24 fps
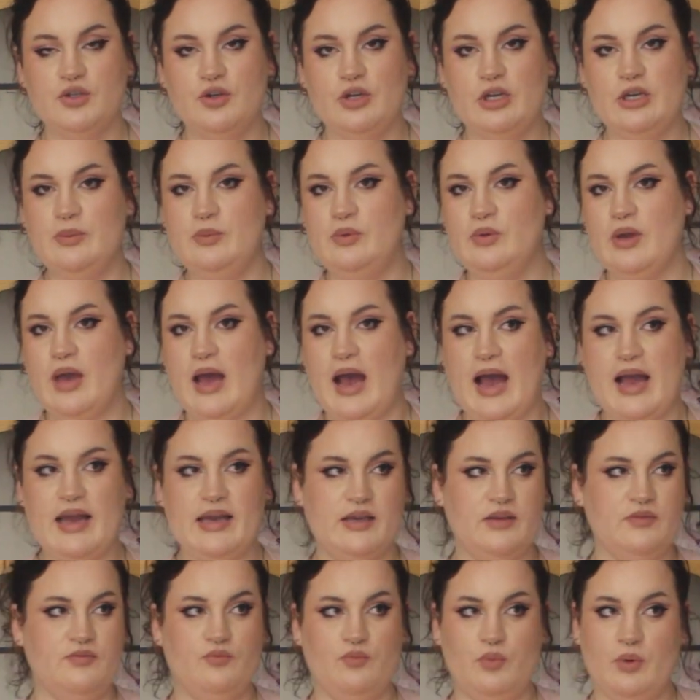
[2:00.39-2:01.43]
cream,
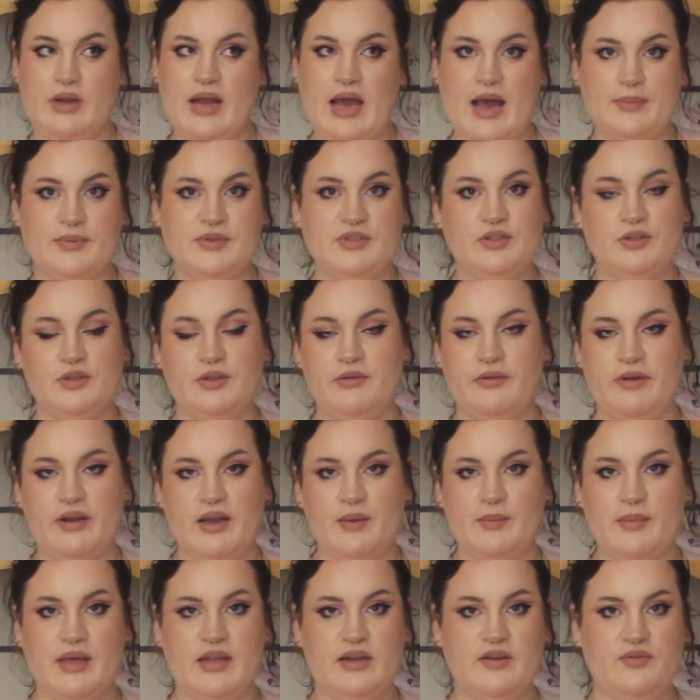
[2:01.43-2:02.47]
I would absolutely
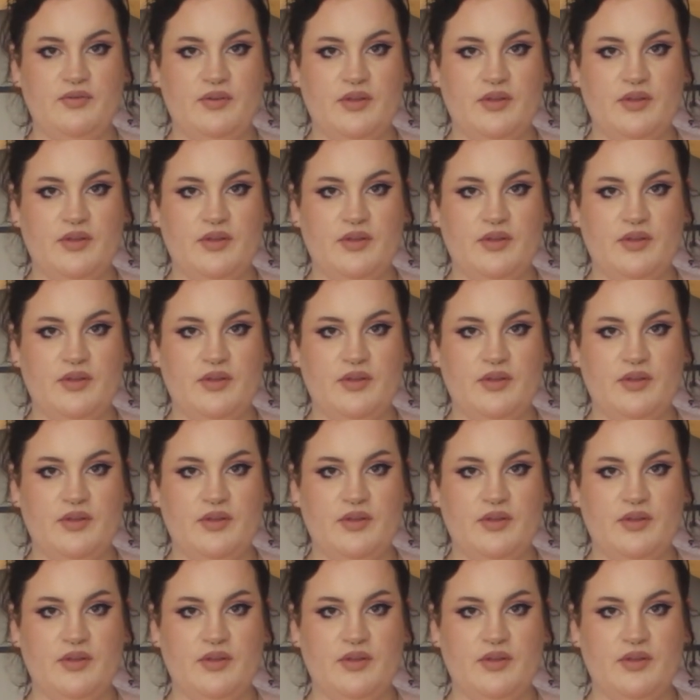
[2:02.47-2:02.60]
recommend